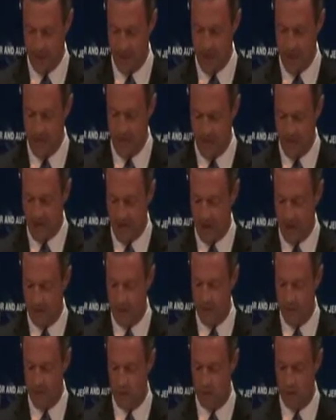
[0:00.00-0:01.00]
He made
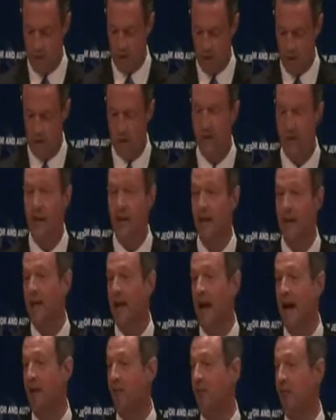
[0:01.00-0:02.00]
government work.
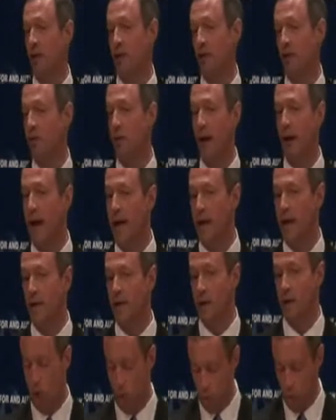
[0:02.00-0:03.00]
He actually
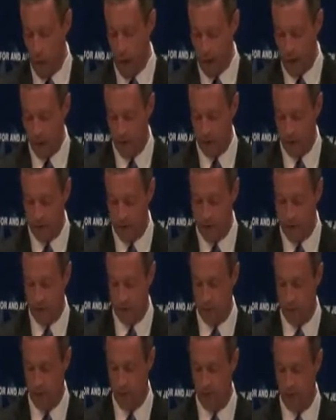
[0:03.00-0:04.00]
created record
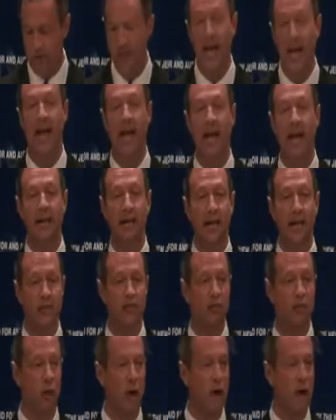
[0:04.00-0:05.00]
surplus. And
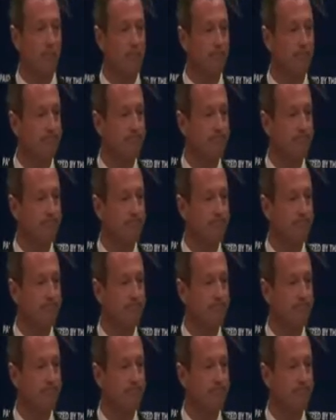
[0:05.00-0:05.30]
guess what?